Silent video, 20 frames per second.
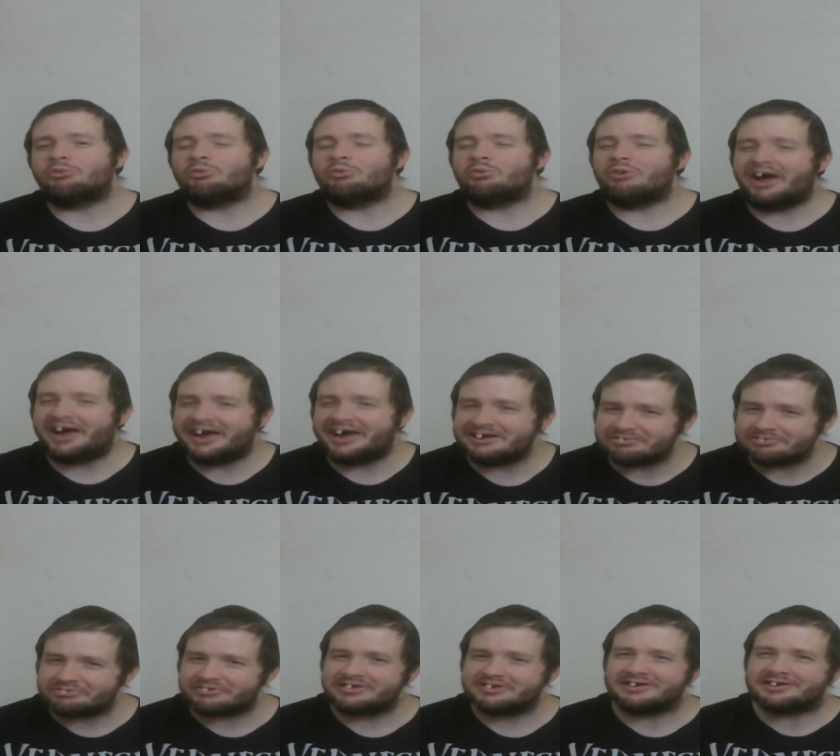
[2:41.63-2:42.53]
wait
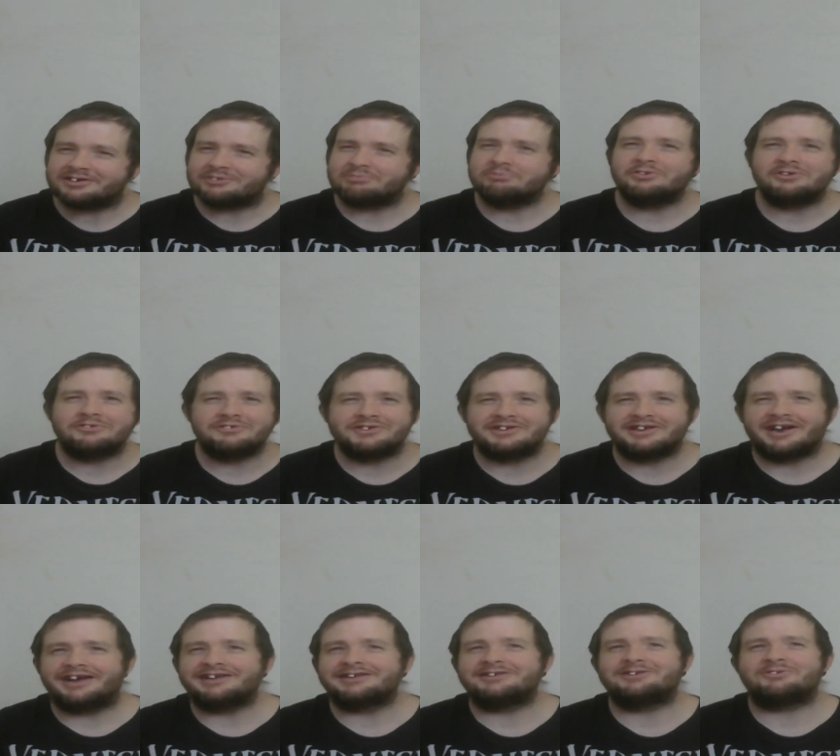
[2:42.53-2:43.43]
for this movie.
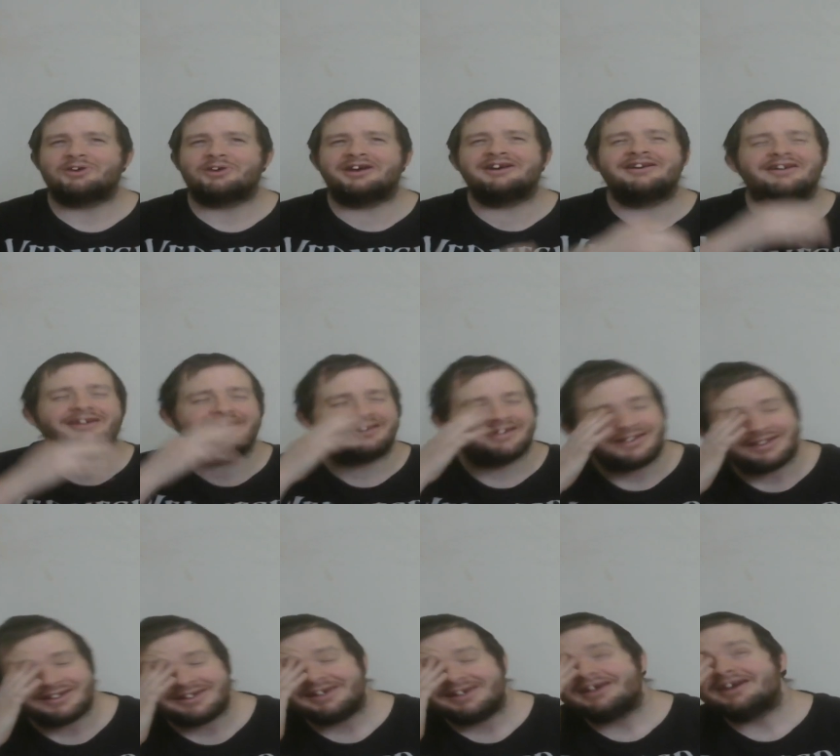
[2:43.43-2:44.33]
I swear,
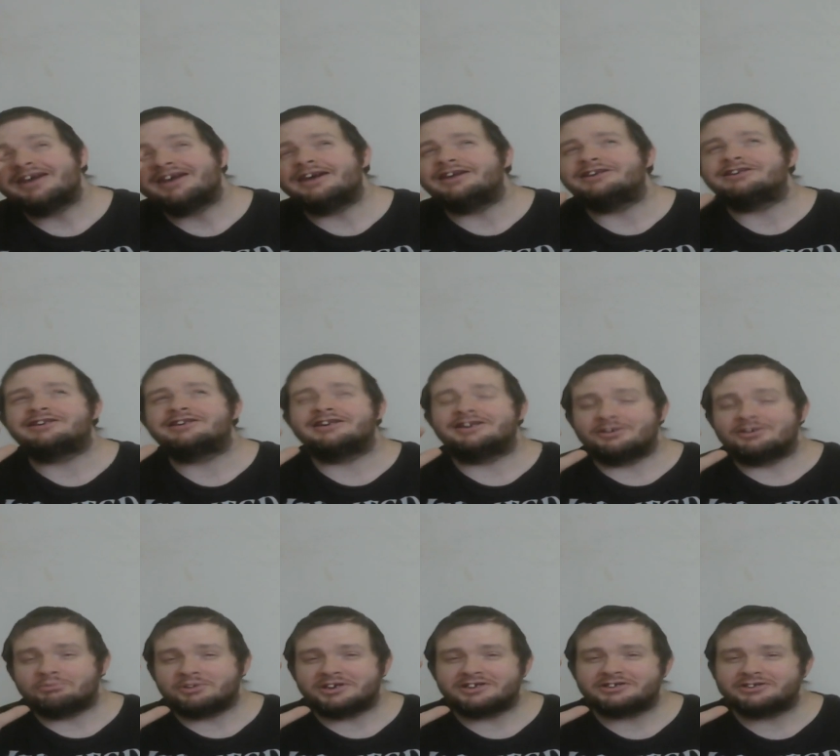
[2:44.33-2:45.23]
it's gonna
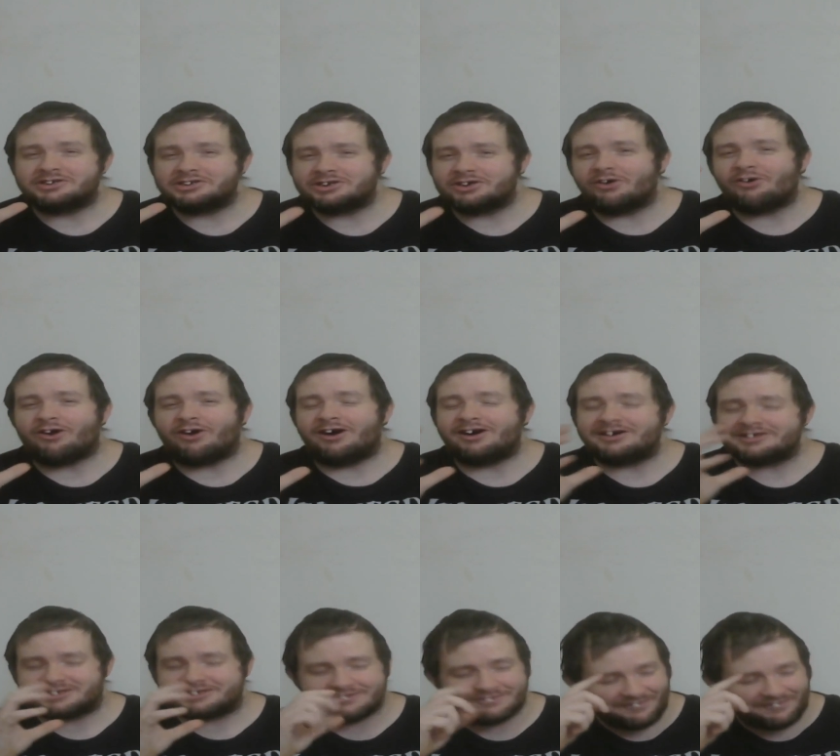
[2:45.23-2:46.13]
be so
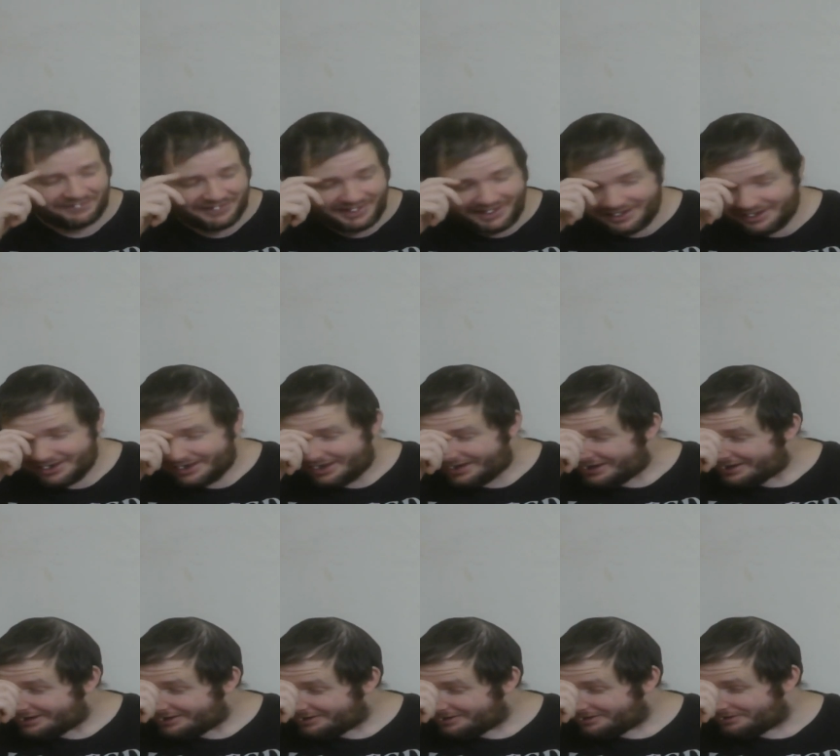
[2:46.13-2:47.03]
awesome.
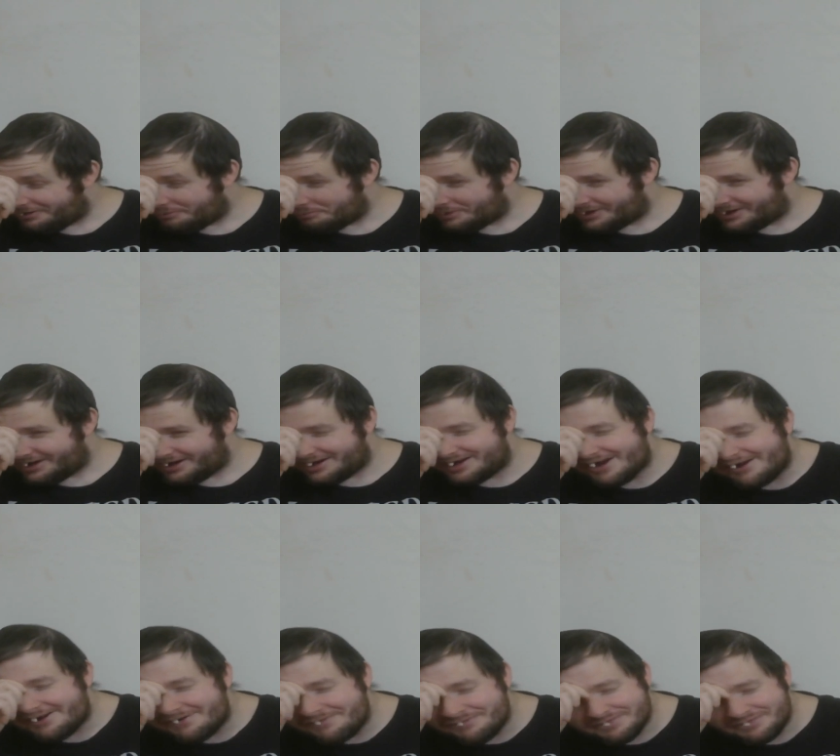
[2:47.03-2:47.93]
Oh my god,
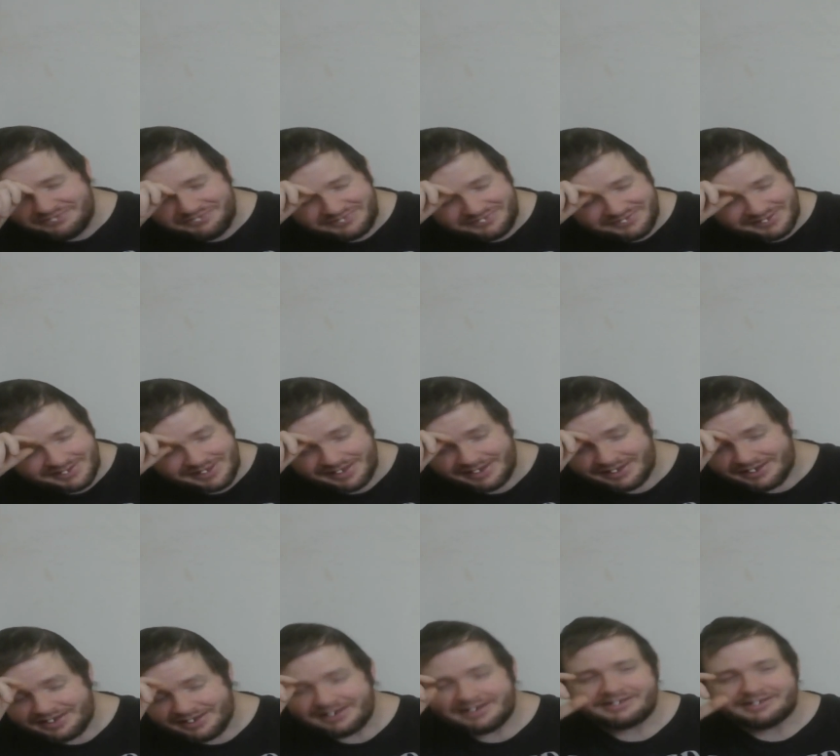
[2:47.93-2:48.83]

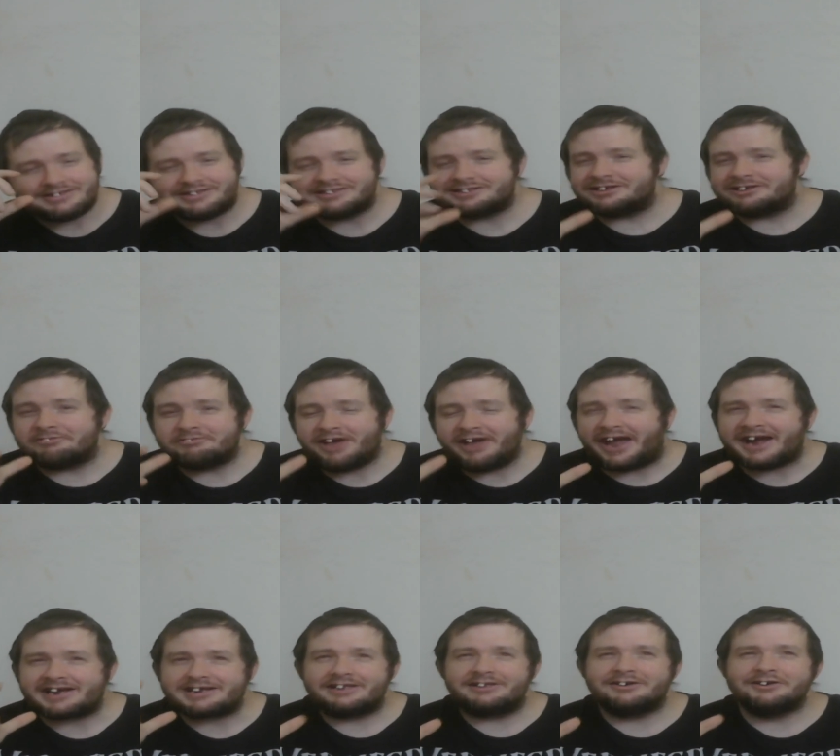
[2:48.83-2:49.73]
just the
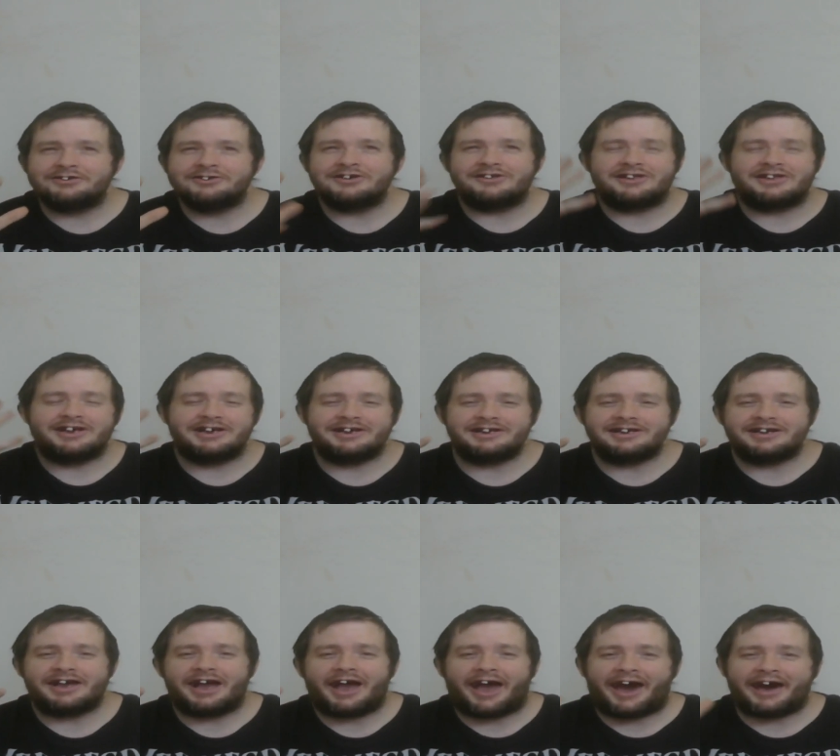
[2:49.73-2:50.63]
fact alone that they
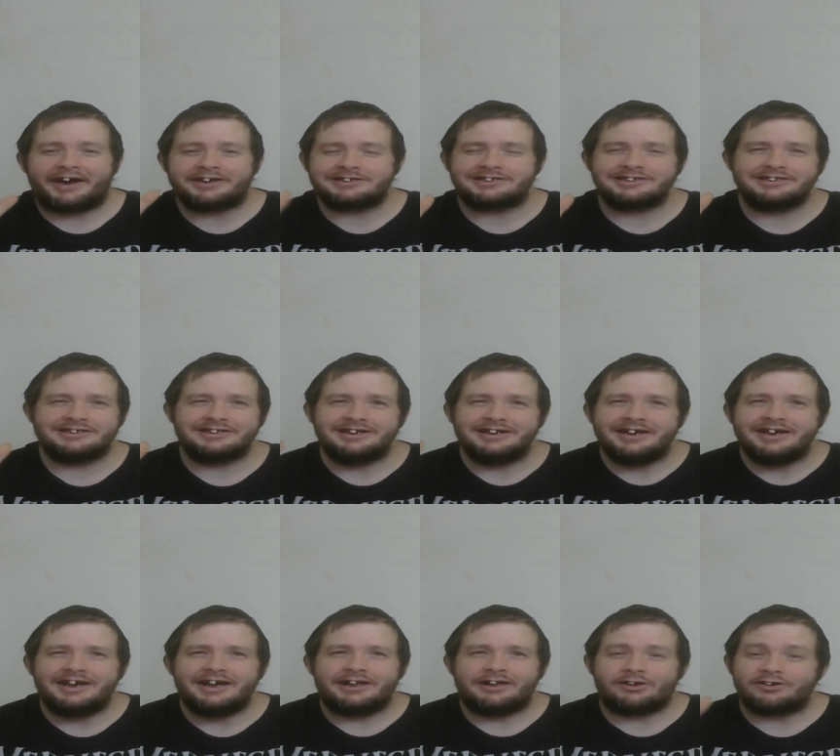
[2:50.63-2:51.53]
actually
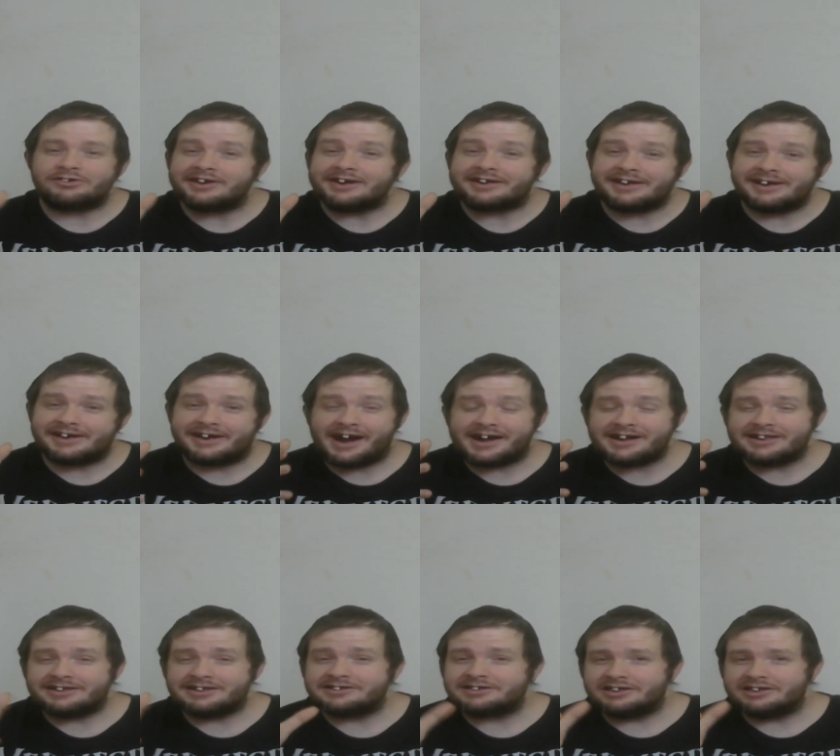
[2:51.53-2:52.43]
looks like they kind of
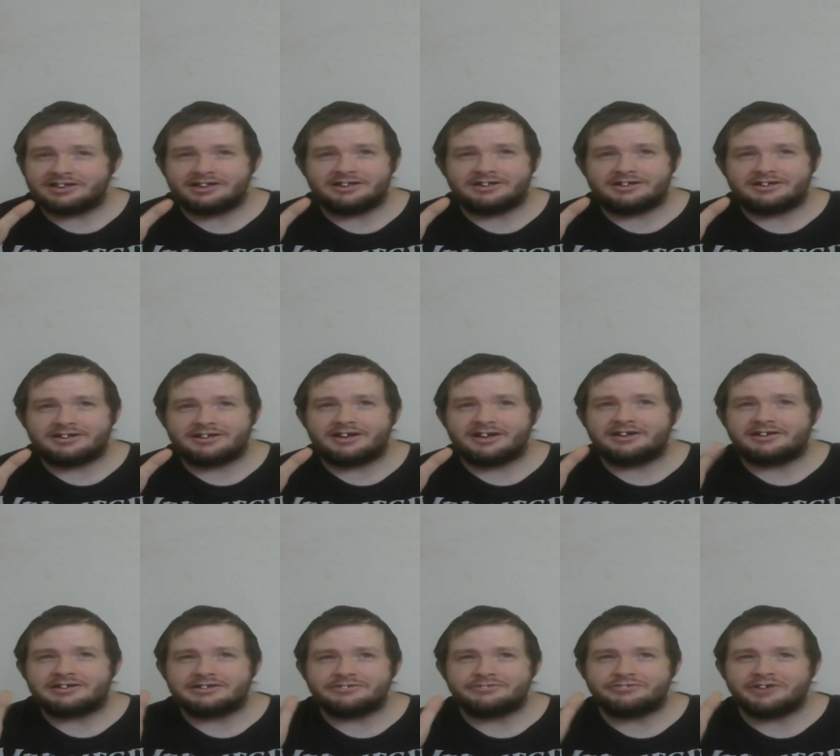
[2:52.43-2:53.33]
listening
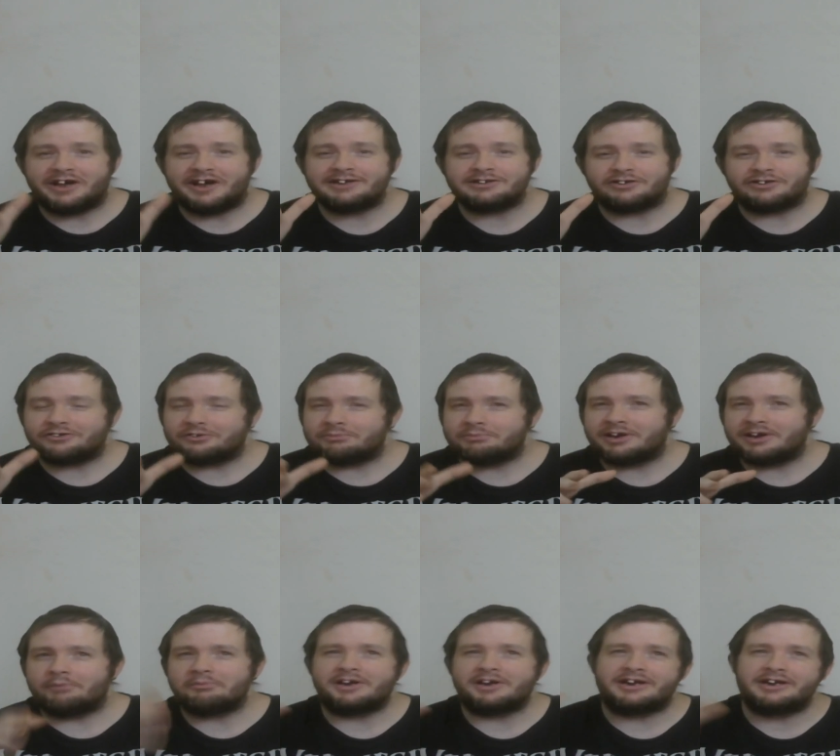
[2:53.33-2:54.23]
to fans a little bit. I
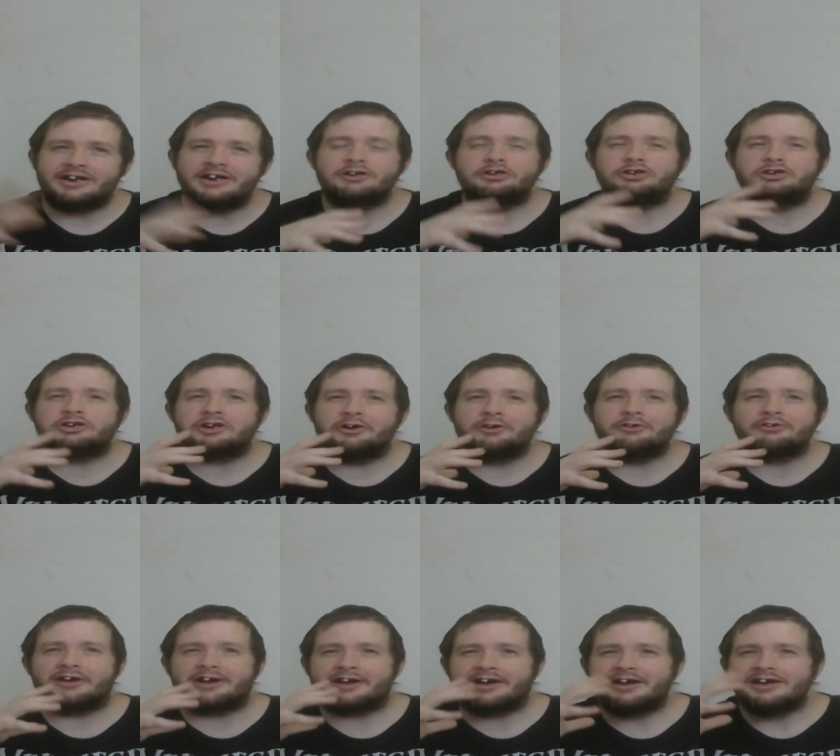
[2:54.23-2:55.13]
mean, it didn't show
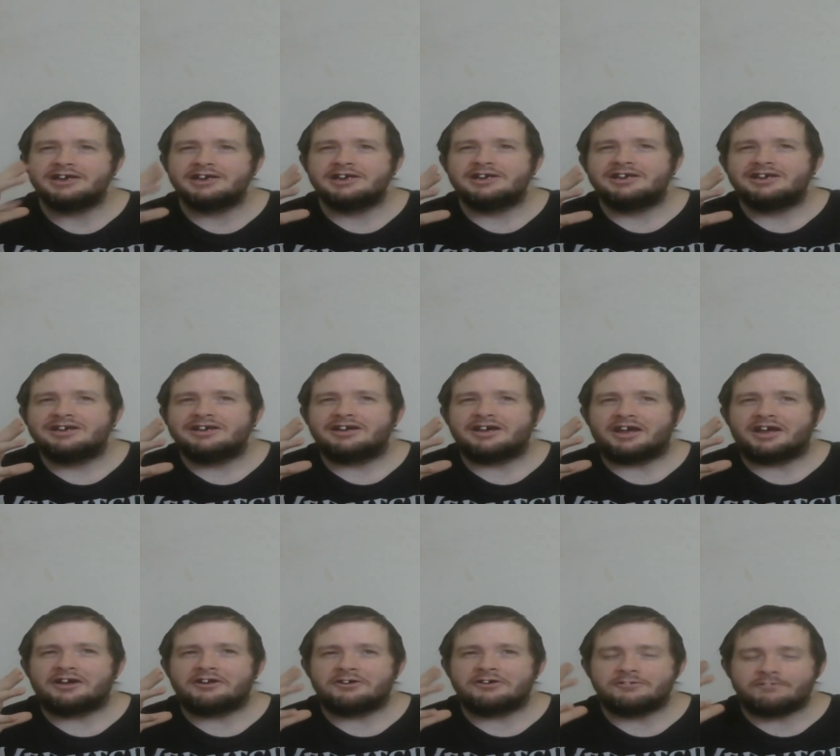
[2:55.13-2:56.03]
like,
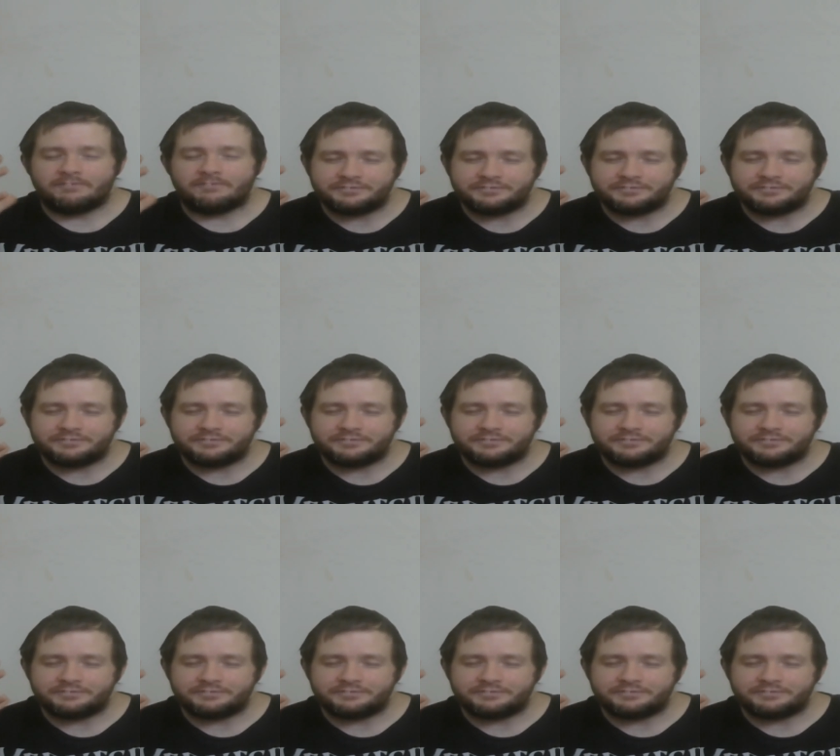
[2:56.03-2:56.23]
you know,